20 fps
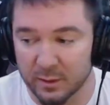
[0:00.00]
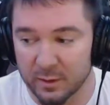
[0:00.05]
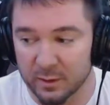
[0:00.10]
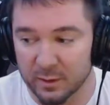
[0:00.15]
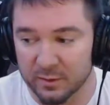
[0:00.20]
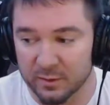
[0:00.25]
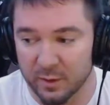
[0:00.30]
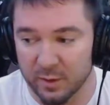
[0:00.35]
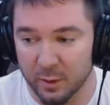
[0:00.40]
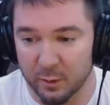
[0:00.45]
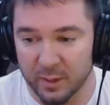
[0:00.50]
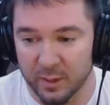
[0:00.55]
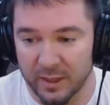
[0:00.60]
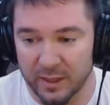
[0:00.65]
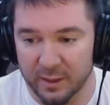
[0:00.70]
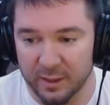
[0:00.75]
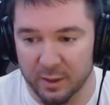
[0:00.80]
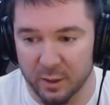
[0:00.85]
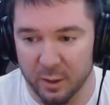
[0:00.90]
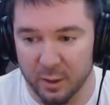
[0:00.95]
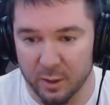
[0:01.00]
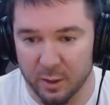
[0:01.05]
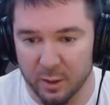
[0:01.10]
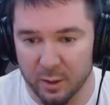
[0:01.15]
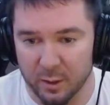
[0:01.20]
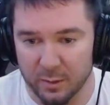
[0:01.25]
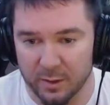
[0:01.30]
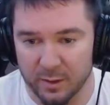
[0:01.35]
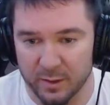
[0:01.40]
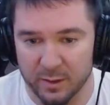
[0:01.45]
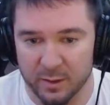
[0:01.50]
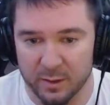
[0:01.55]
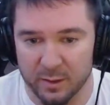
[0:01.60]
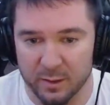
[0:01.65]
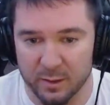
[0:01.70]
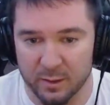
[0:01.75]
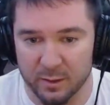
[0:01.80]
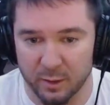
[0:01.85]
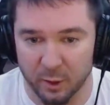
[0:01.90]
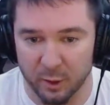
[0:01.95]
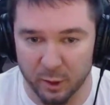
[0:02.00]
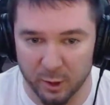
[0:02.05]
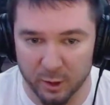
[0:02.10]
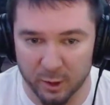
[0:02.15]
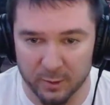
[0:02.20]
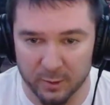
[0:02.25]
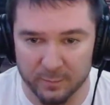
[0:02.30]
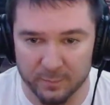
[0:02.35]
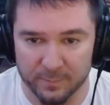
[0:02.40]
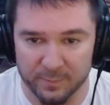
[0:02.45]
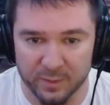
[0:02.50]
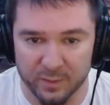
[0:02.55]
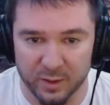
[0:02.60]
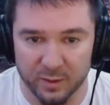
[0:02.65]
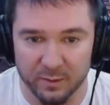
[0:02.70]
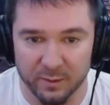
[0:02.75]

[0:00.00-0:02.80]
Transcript: So when I called her on the